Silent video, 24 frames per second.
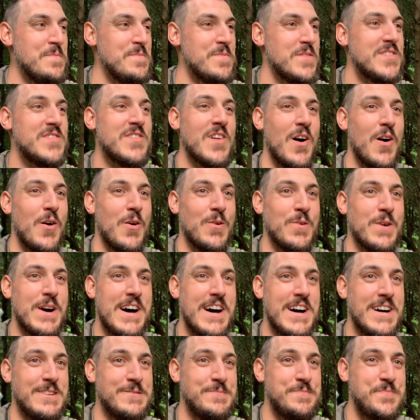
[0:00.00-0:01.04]
So
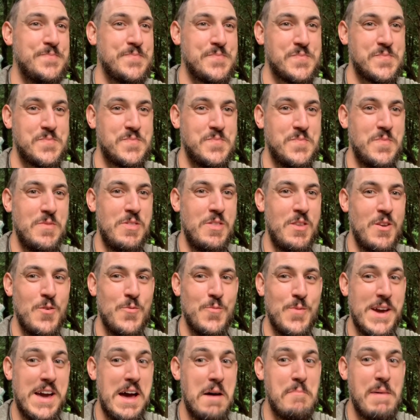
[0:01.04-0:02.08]
uh,
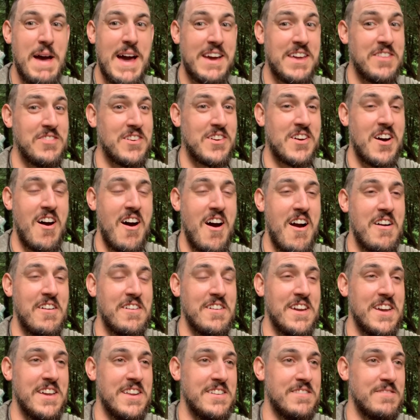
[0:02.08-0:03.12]
we got back in the car,
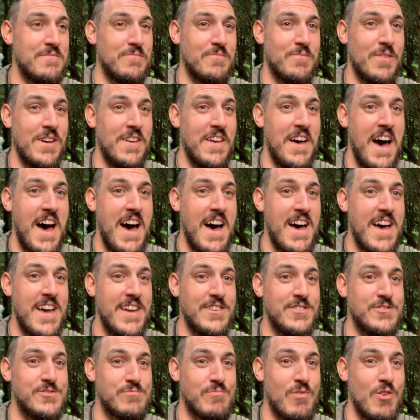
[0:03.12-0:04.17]
and while I
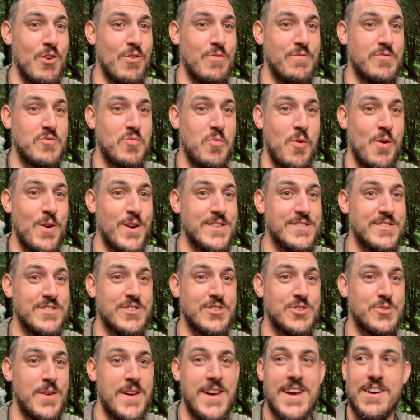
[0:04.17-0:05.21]
drove towards the
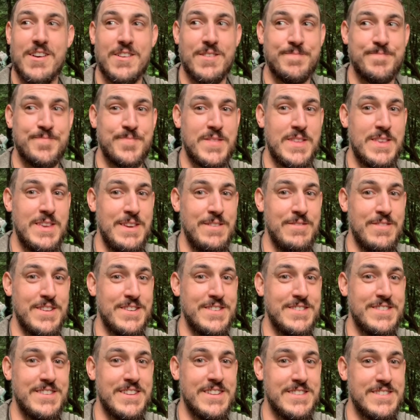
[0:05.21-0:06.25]
trail, Eva
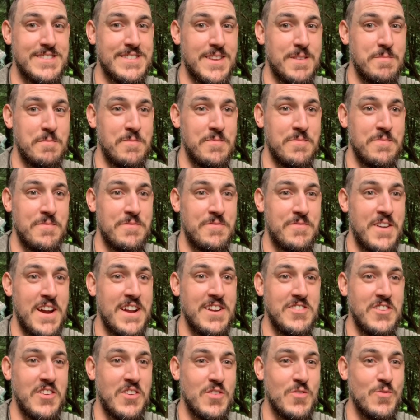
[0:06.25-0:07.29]
did some
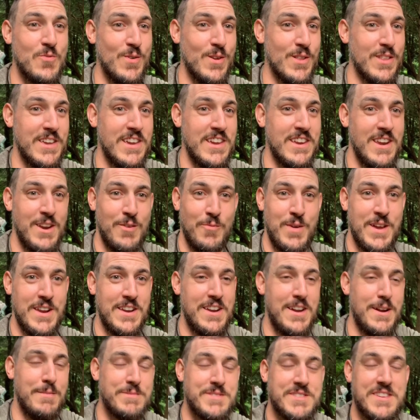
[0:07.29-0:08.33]
frantic Googling, and we
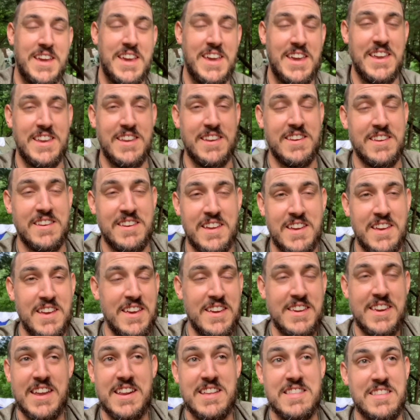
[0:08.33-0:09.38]
ended up staying,
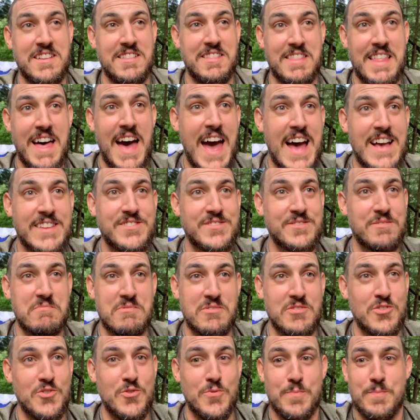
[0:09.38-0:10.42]
getting the last
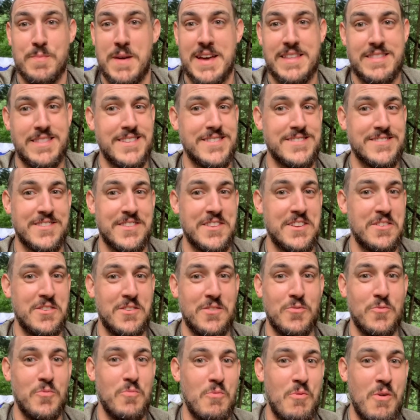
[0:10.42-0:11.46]
room at this
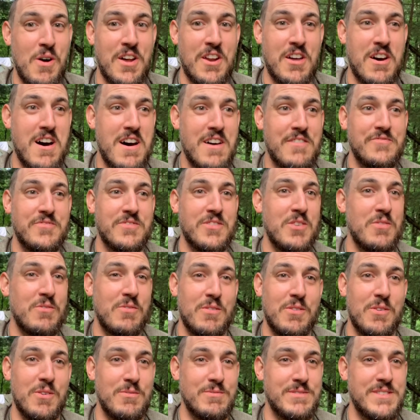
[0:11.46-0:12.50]
little one-off
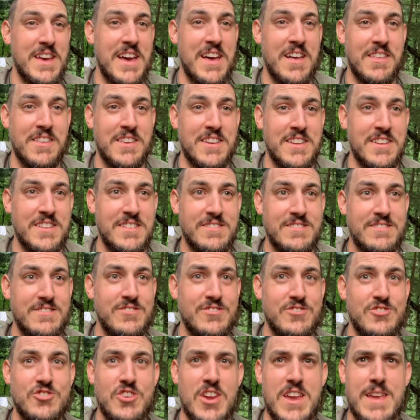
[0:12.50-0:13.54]
local hotel in
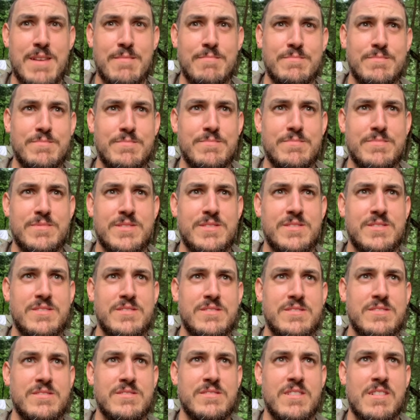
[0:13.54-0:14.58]

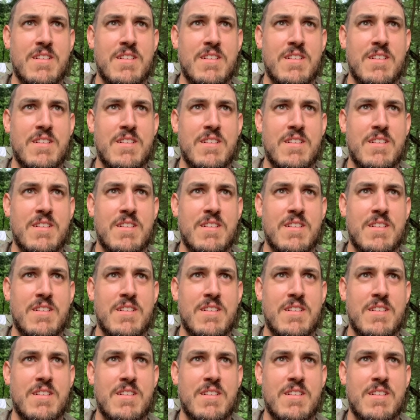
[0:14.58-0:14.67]
James,